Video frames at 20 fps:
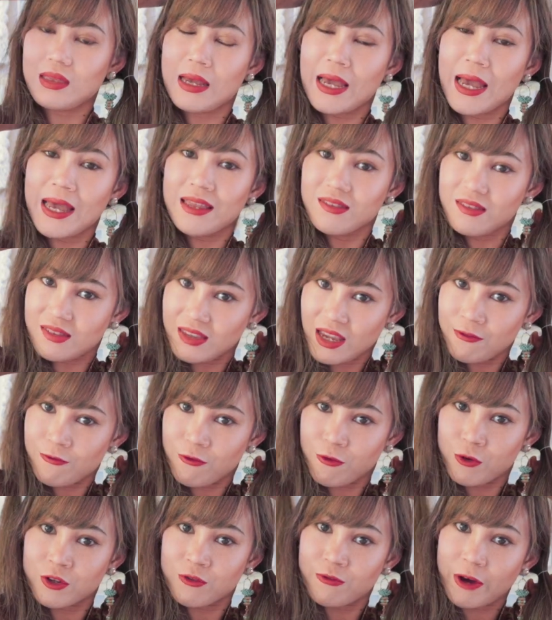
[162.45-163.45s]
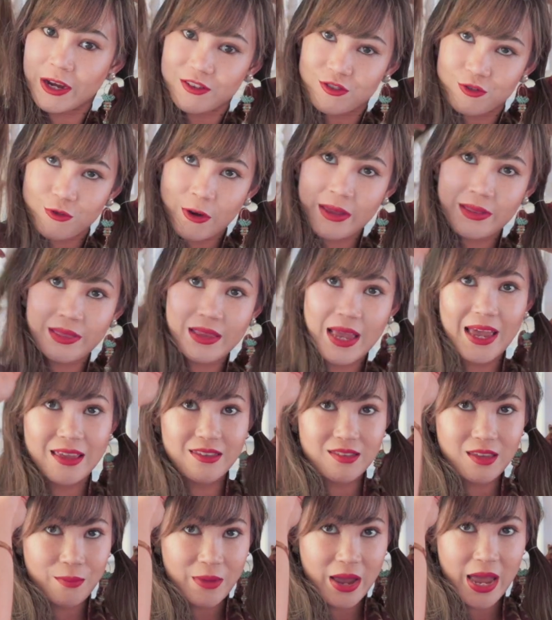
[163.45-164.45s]
And same for the right strand, add
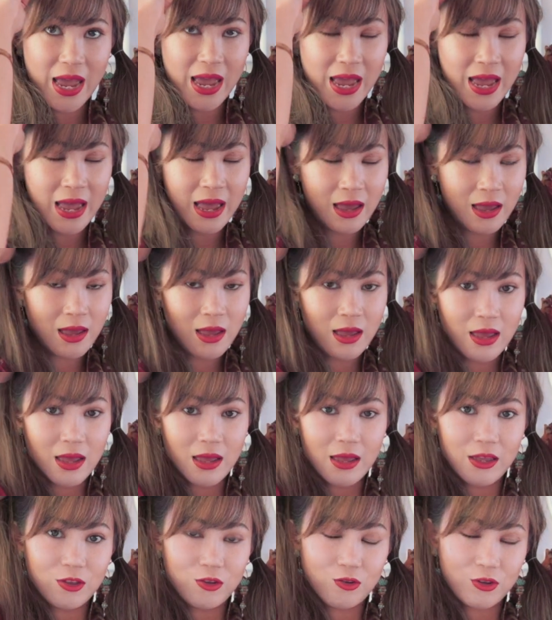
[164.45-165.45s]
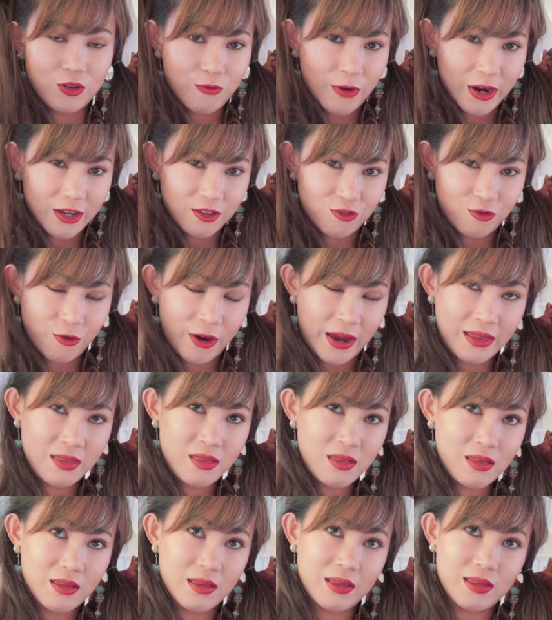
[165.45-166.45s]
some hair to the right strand
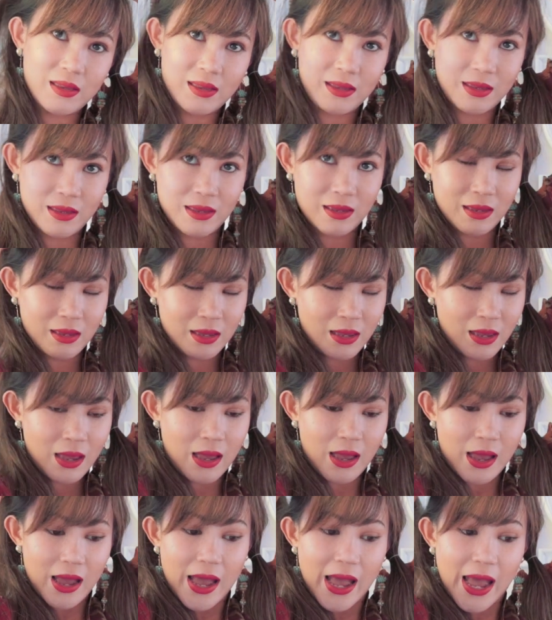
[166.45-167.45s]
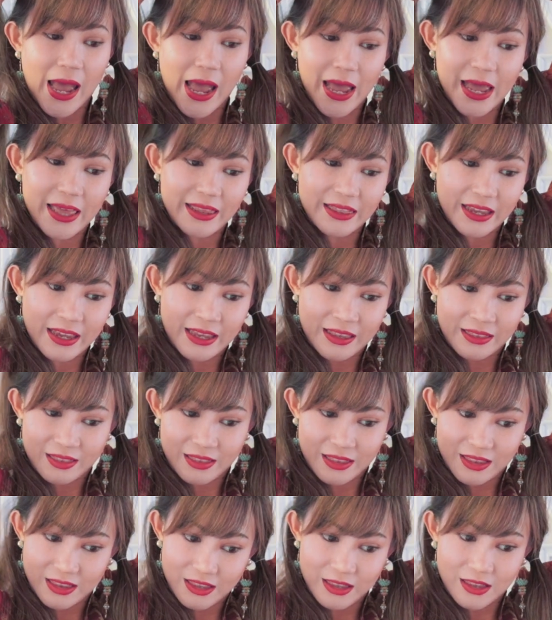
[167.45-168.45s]
and then
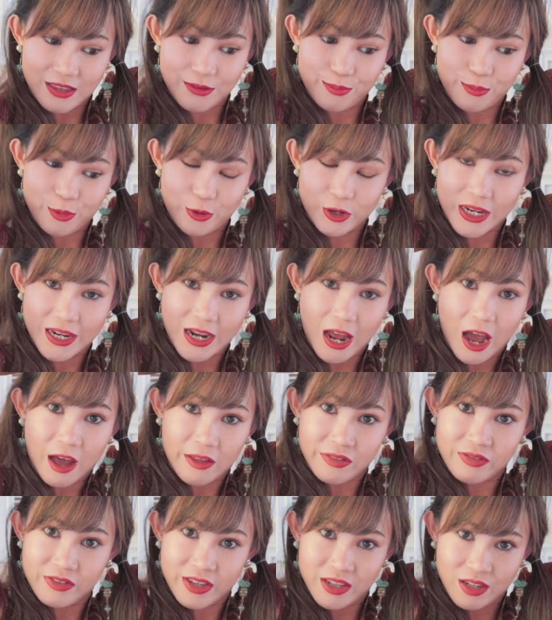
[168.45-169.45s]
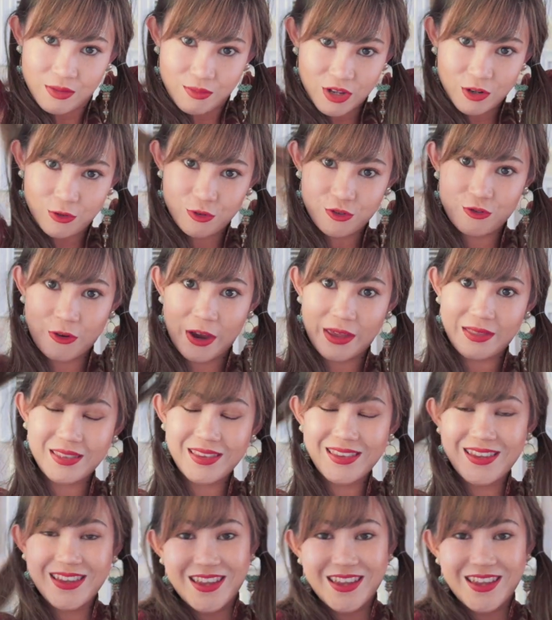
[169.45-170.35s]
put it under the middle strand.